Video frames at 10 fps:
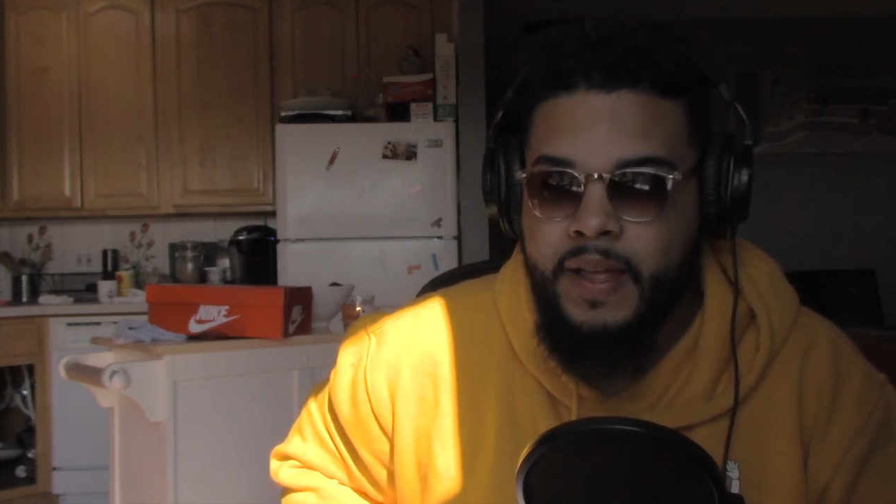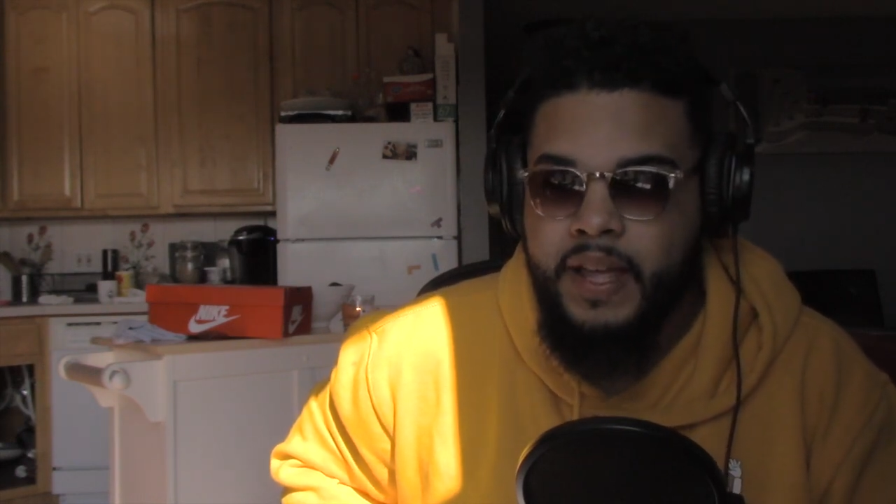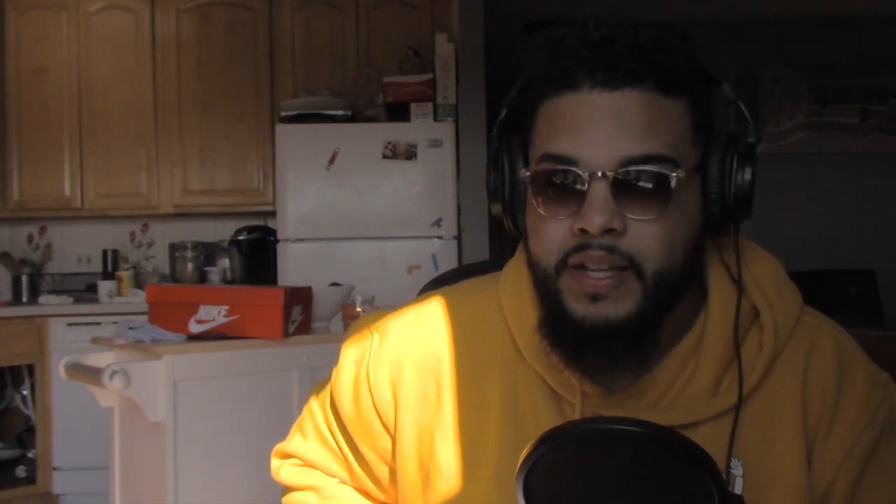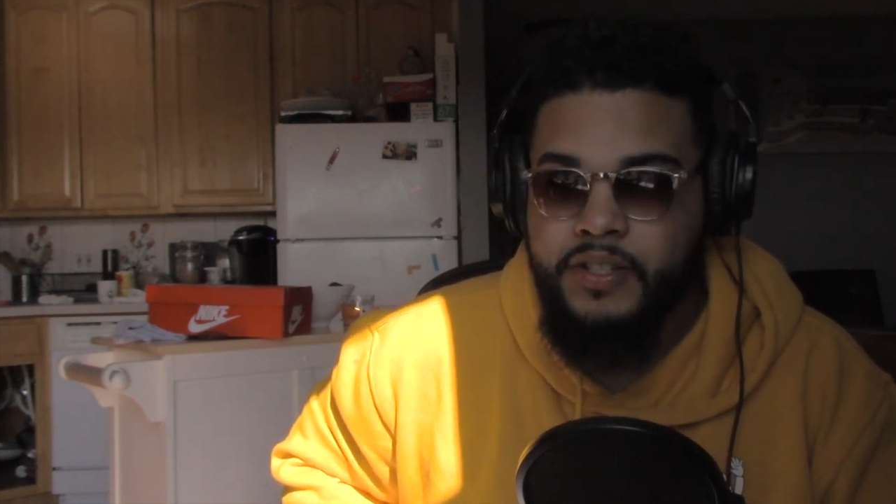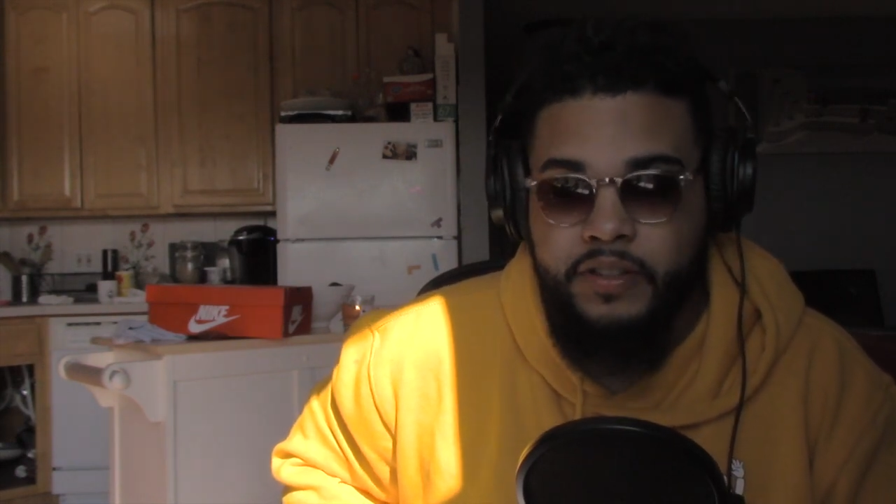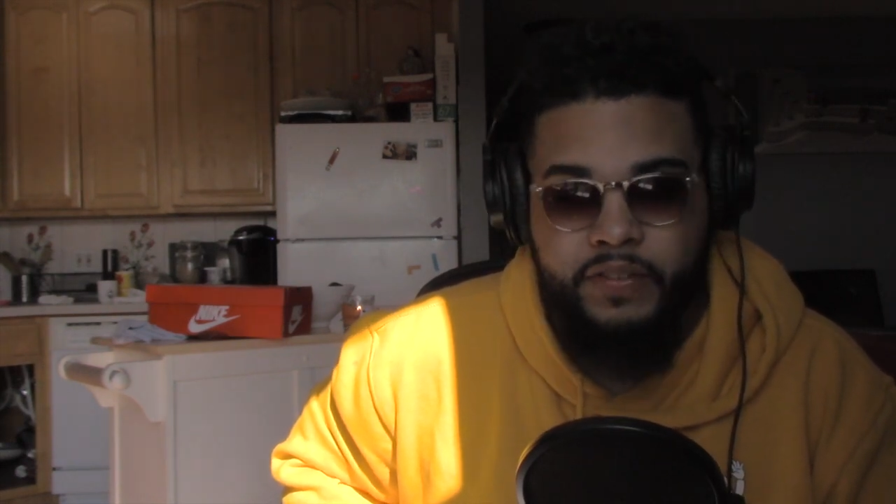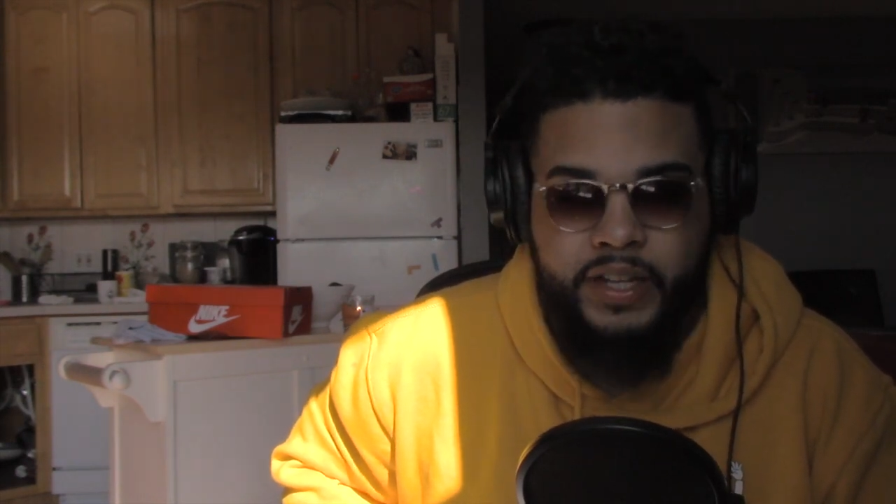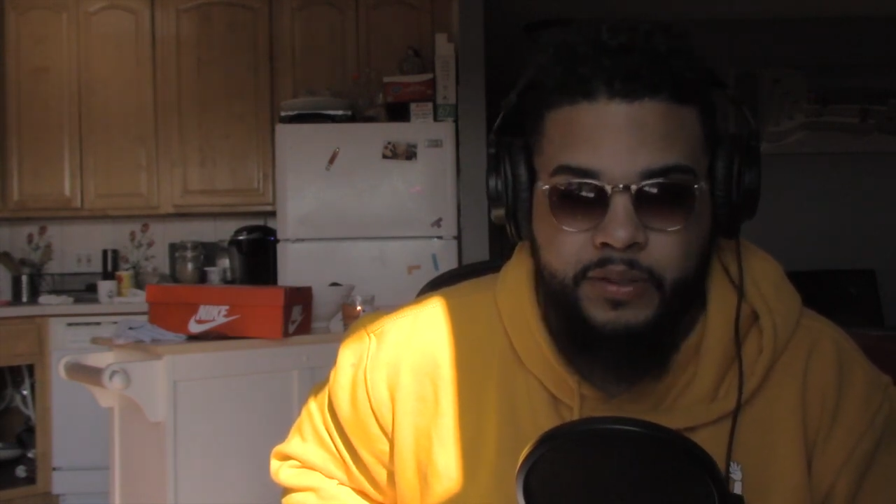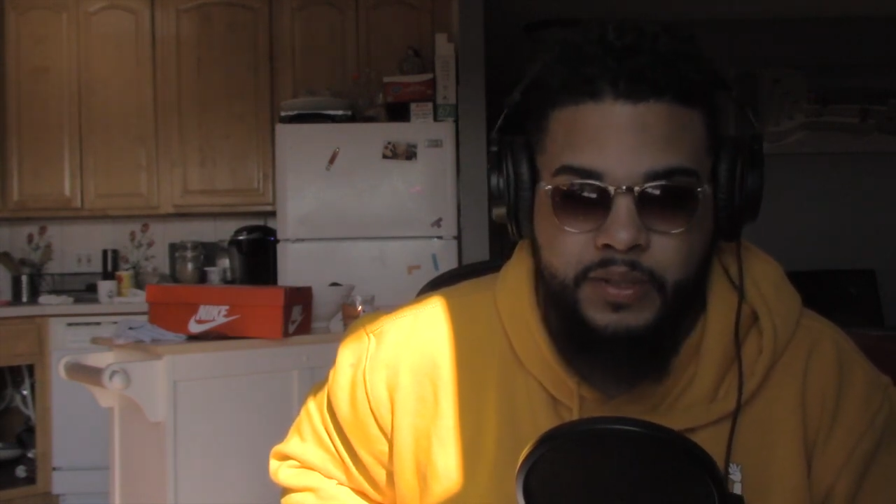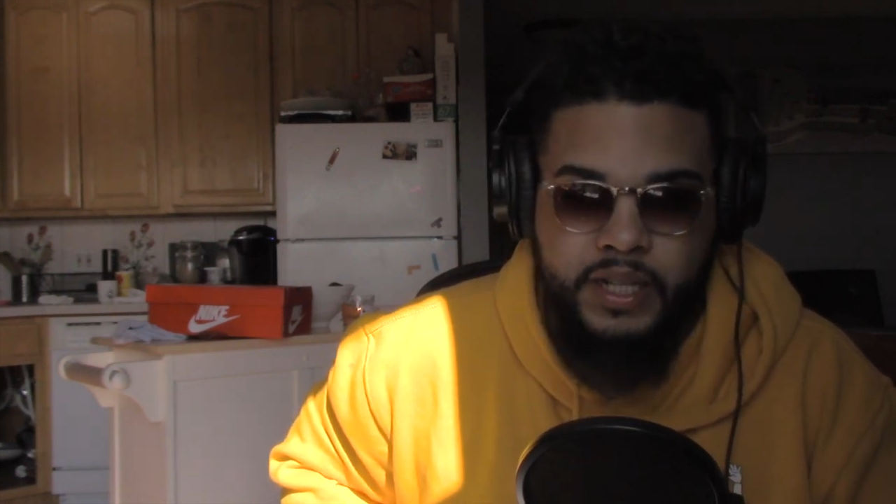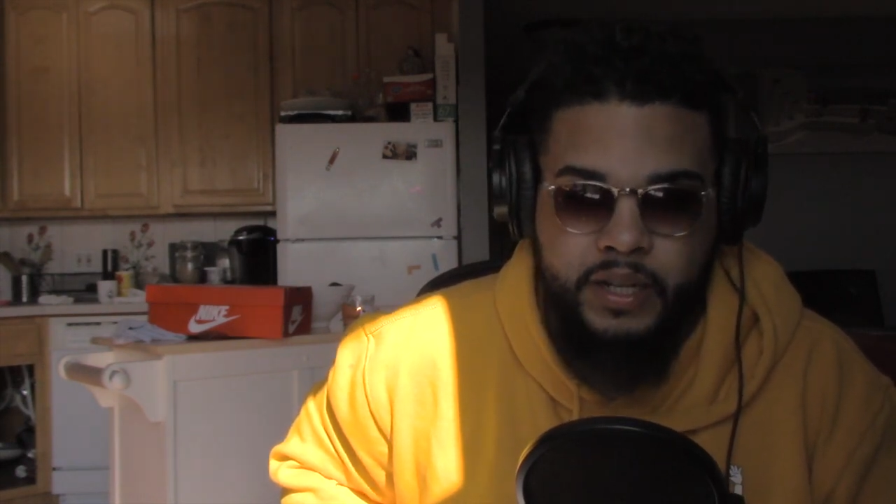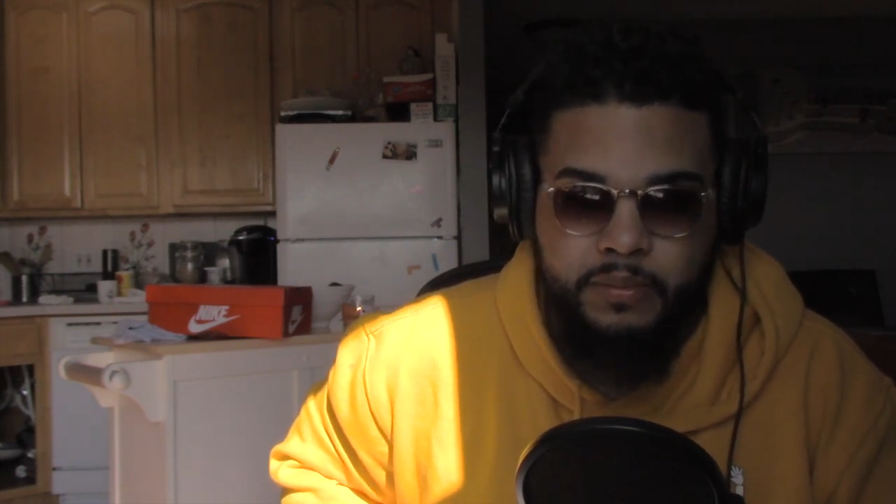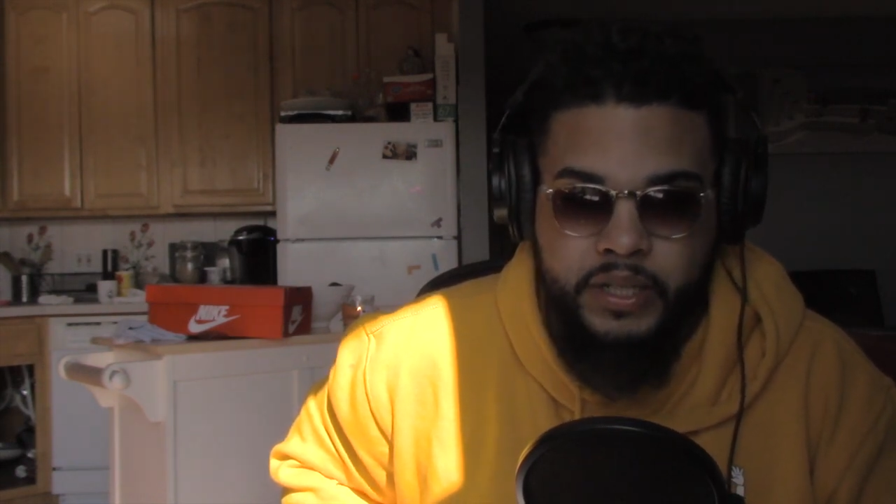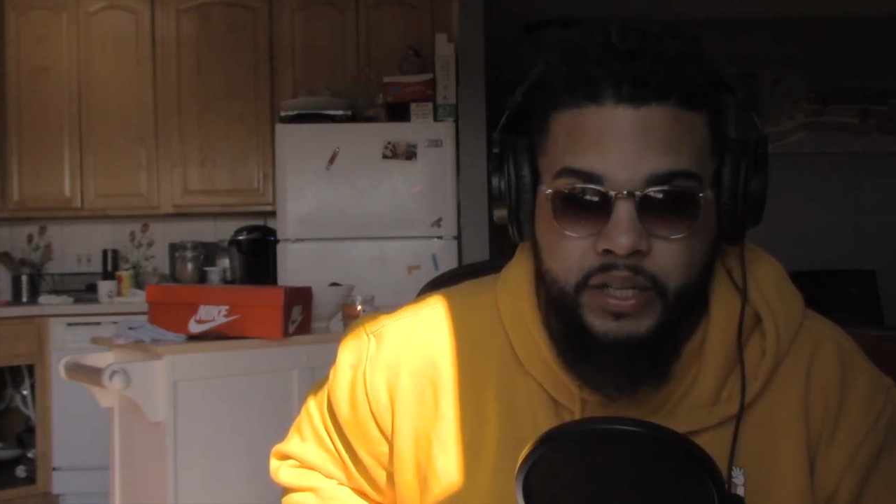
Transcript: So the fat dude's telling him, he was like,